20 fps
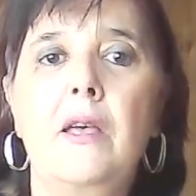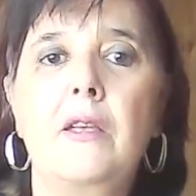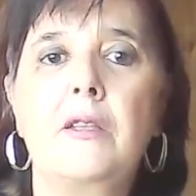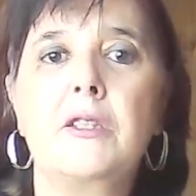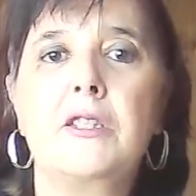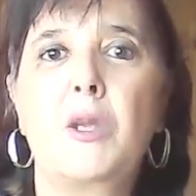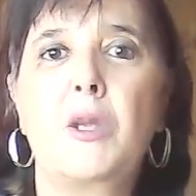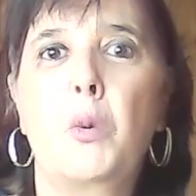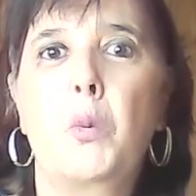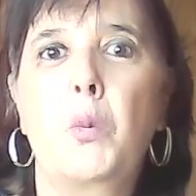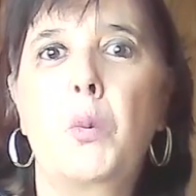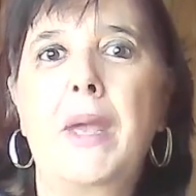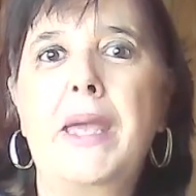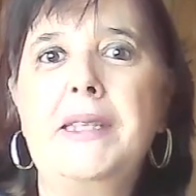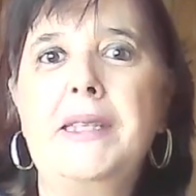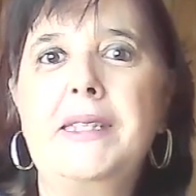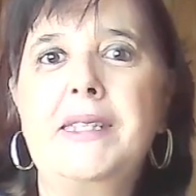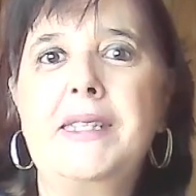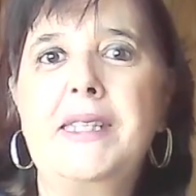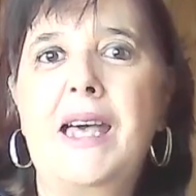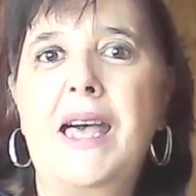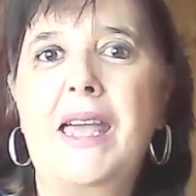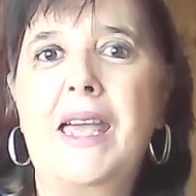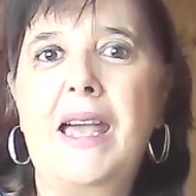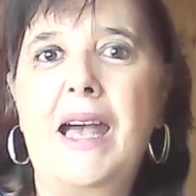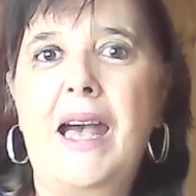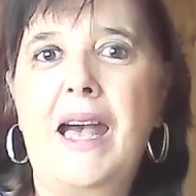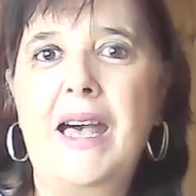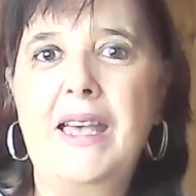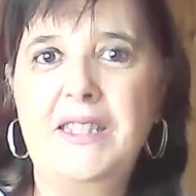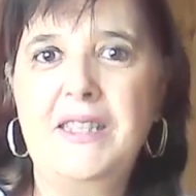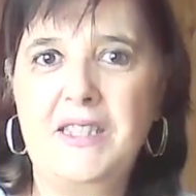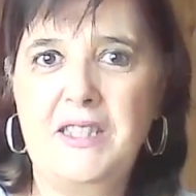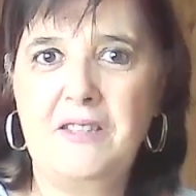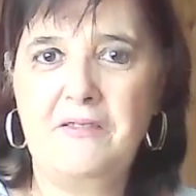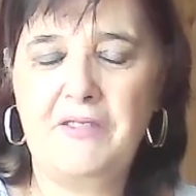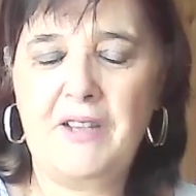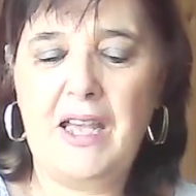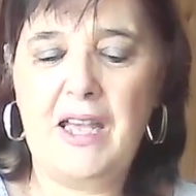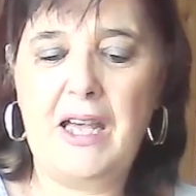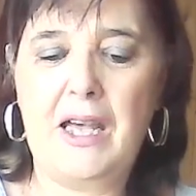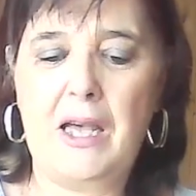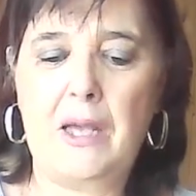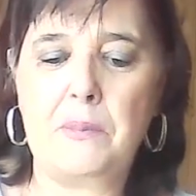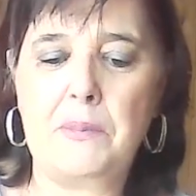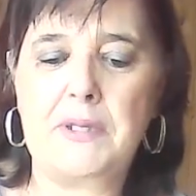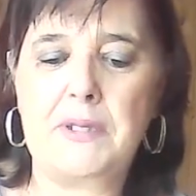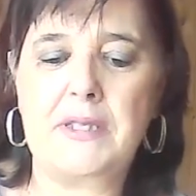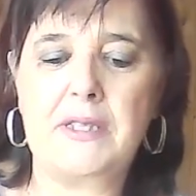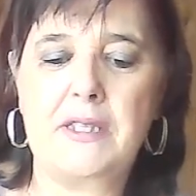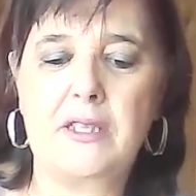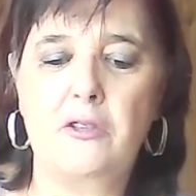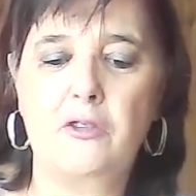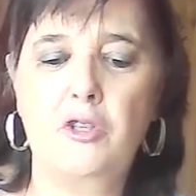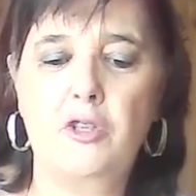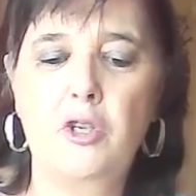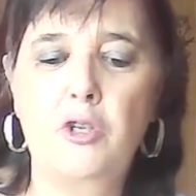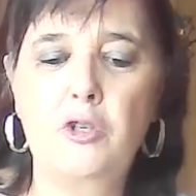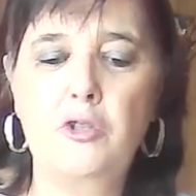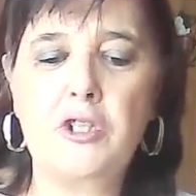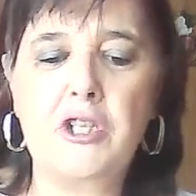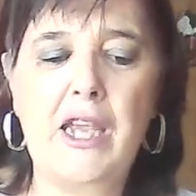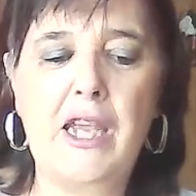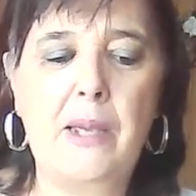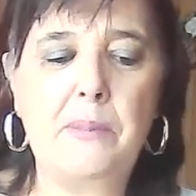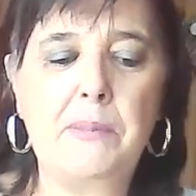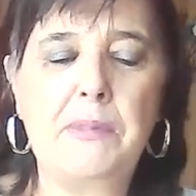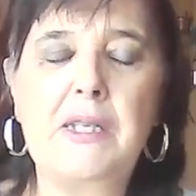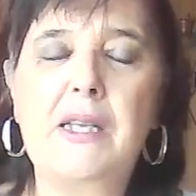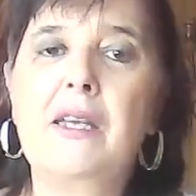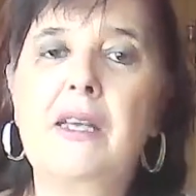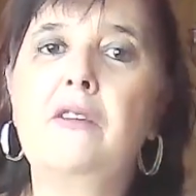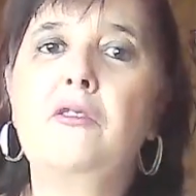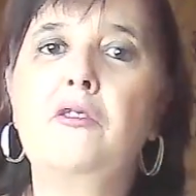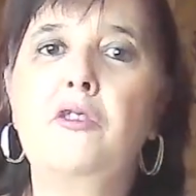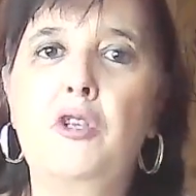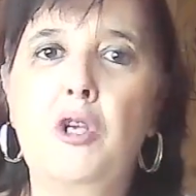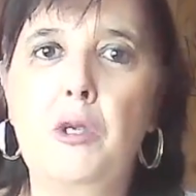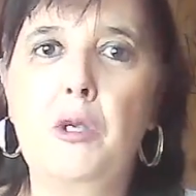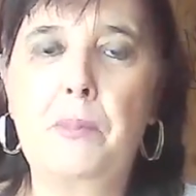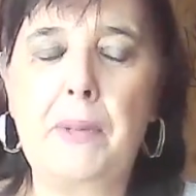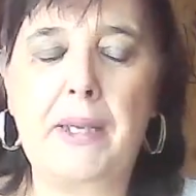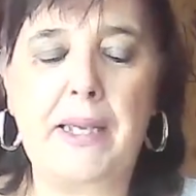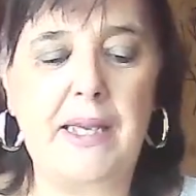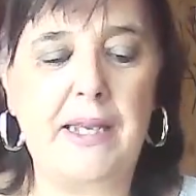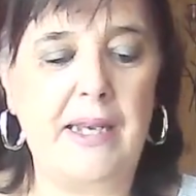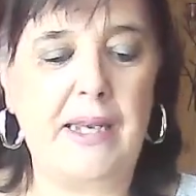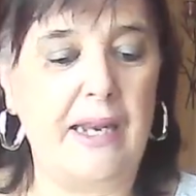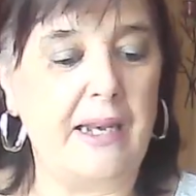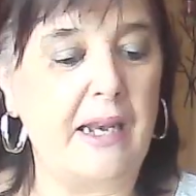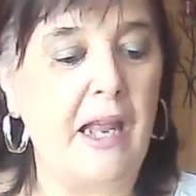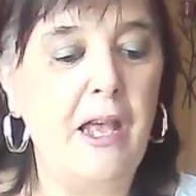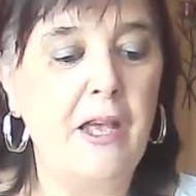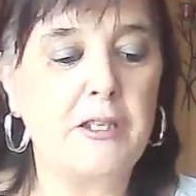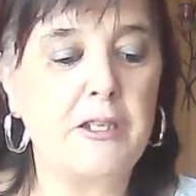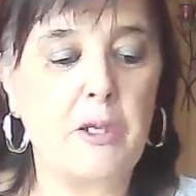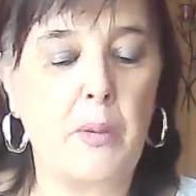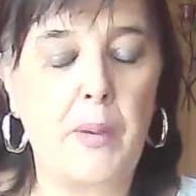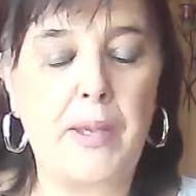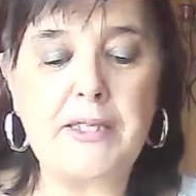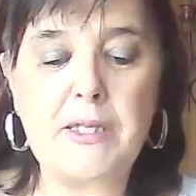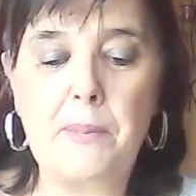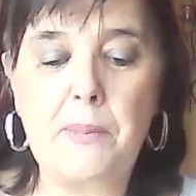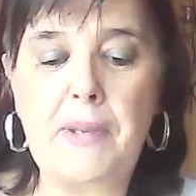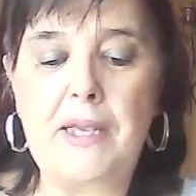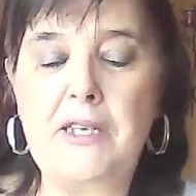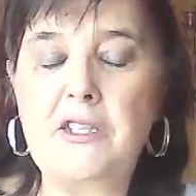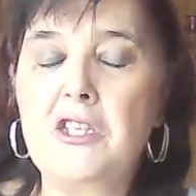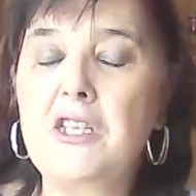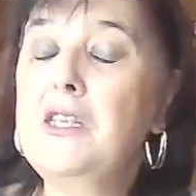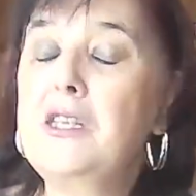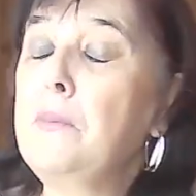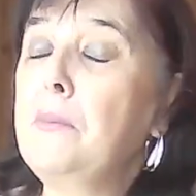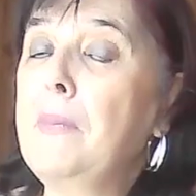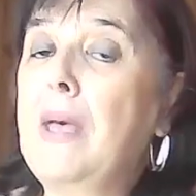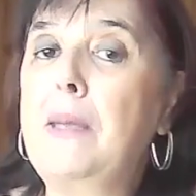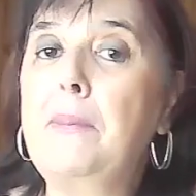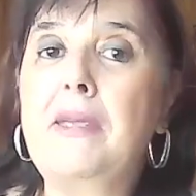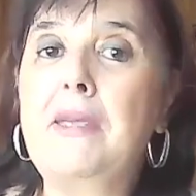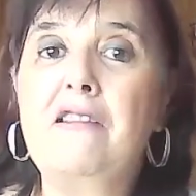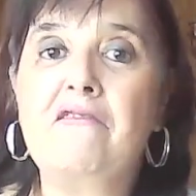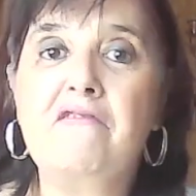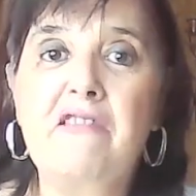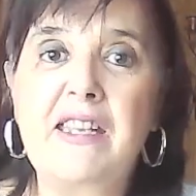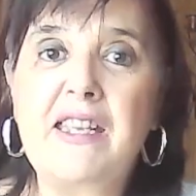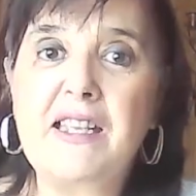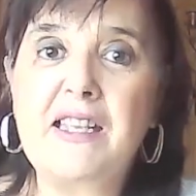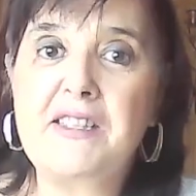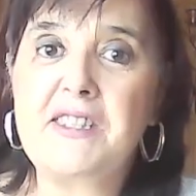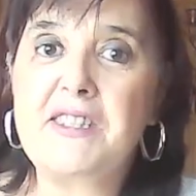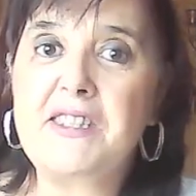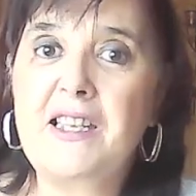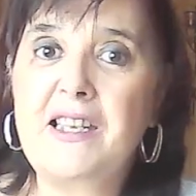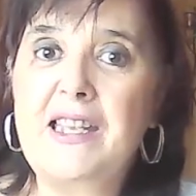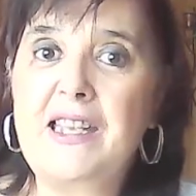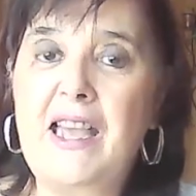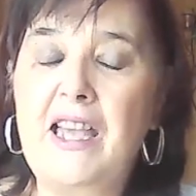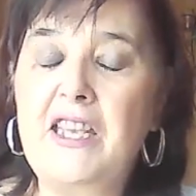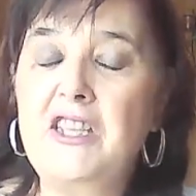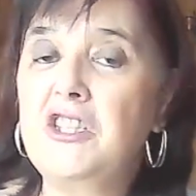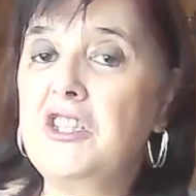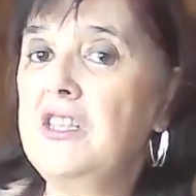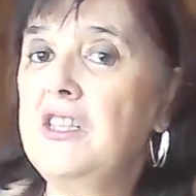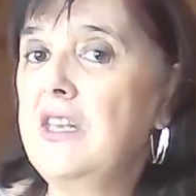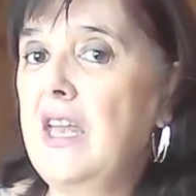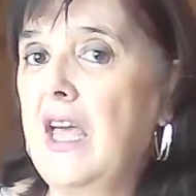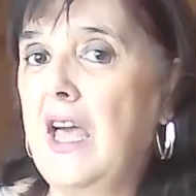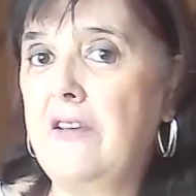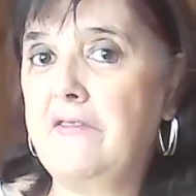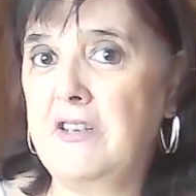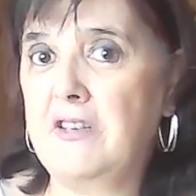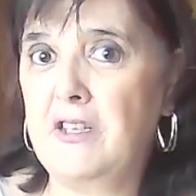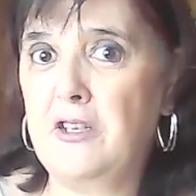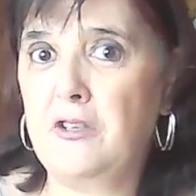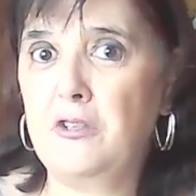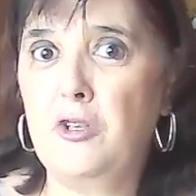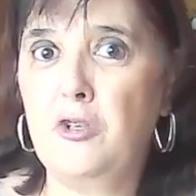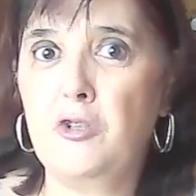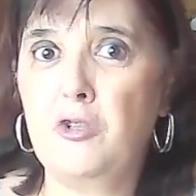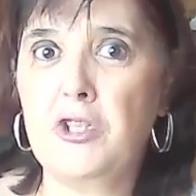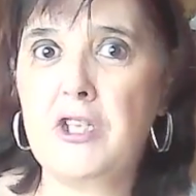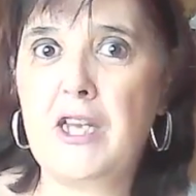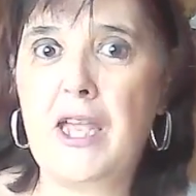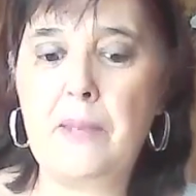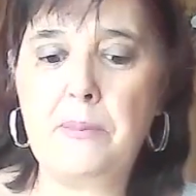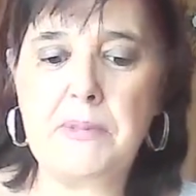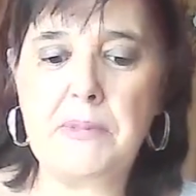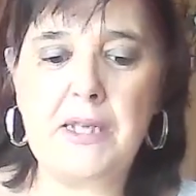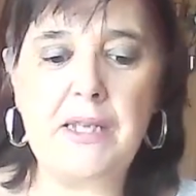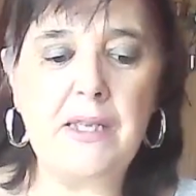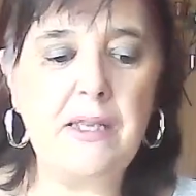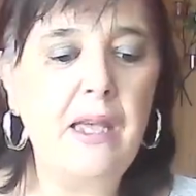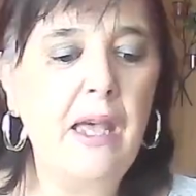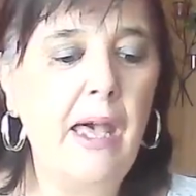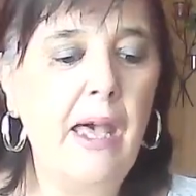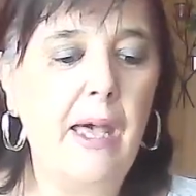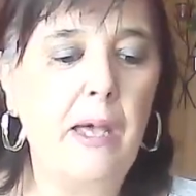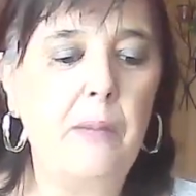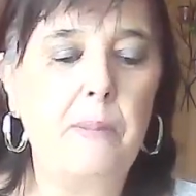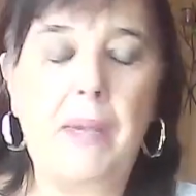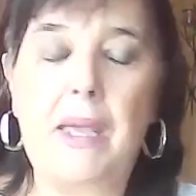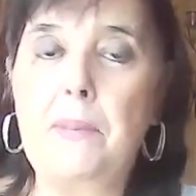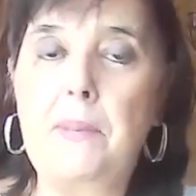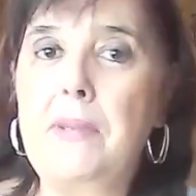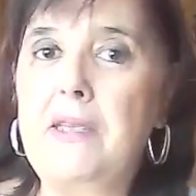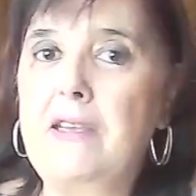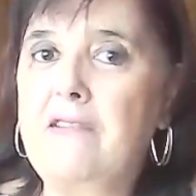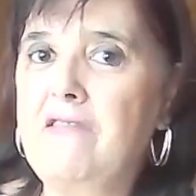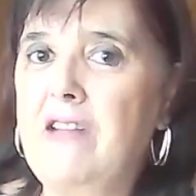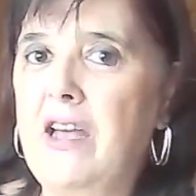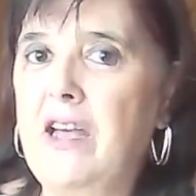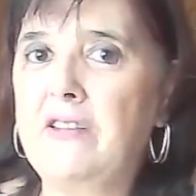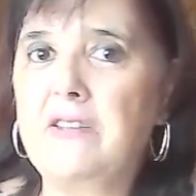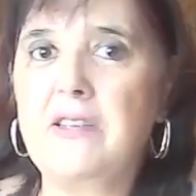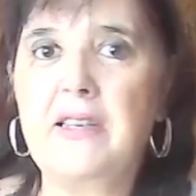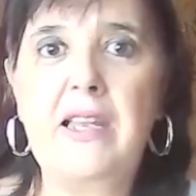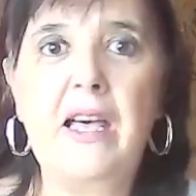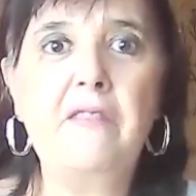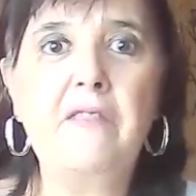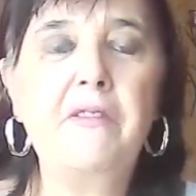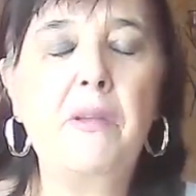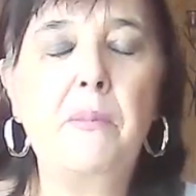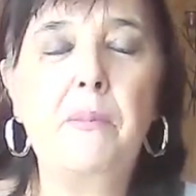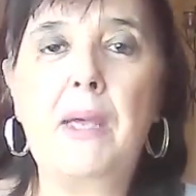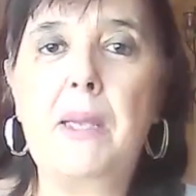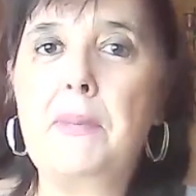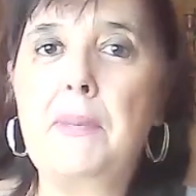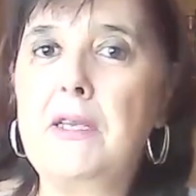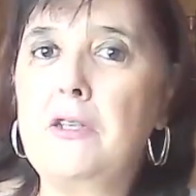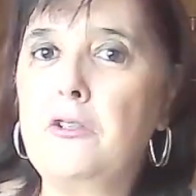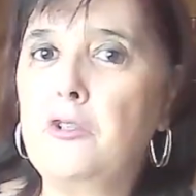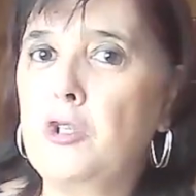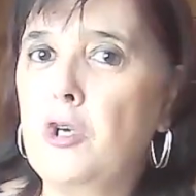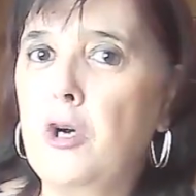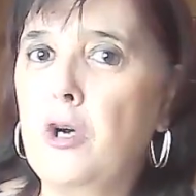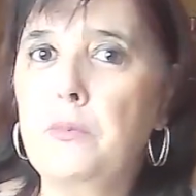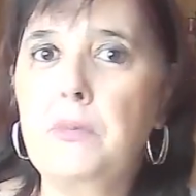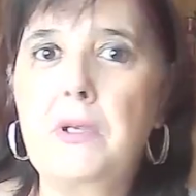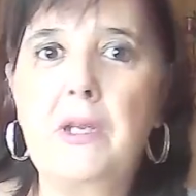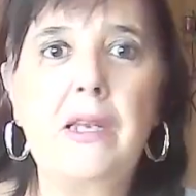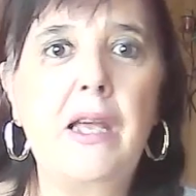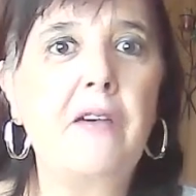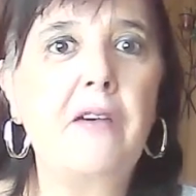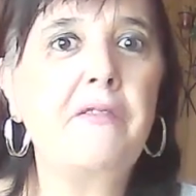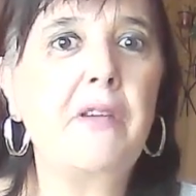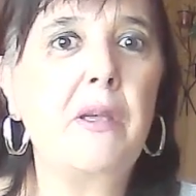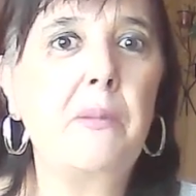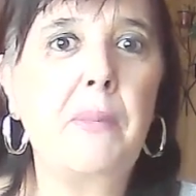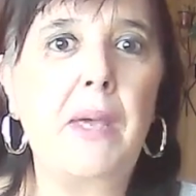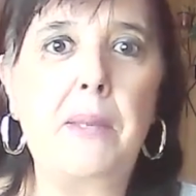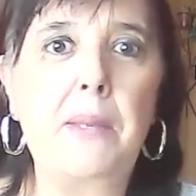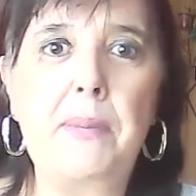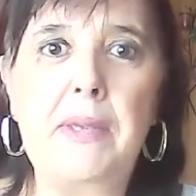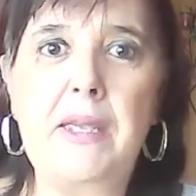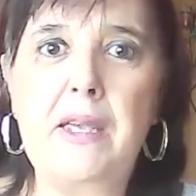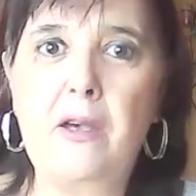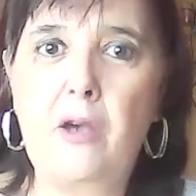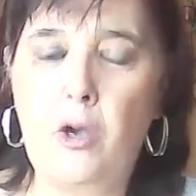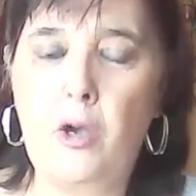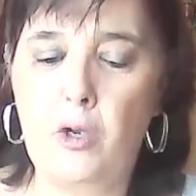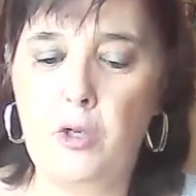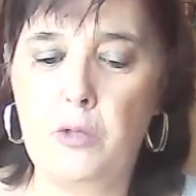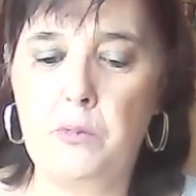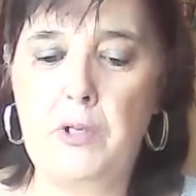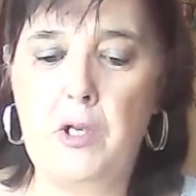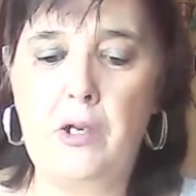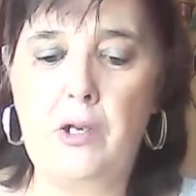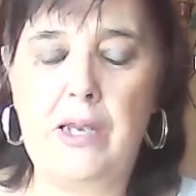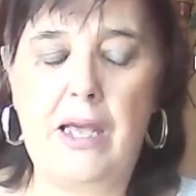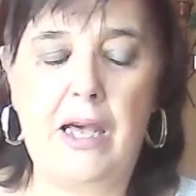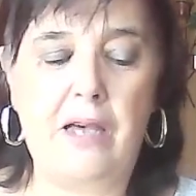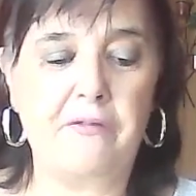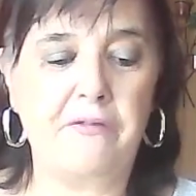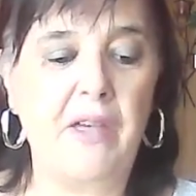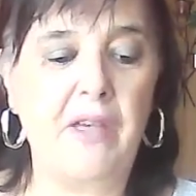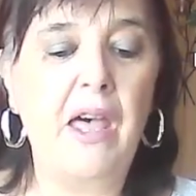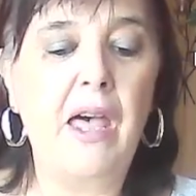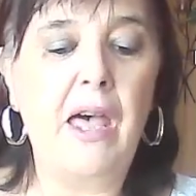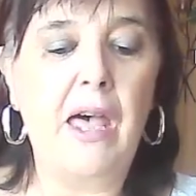so Wednesday, Ace of Cups, new chapter, new beginning. So as I mentioned, it may be a reconciliation, having a new chapter. It may be around love. It may be a job you love. It may be a home you love.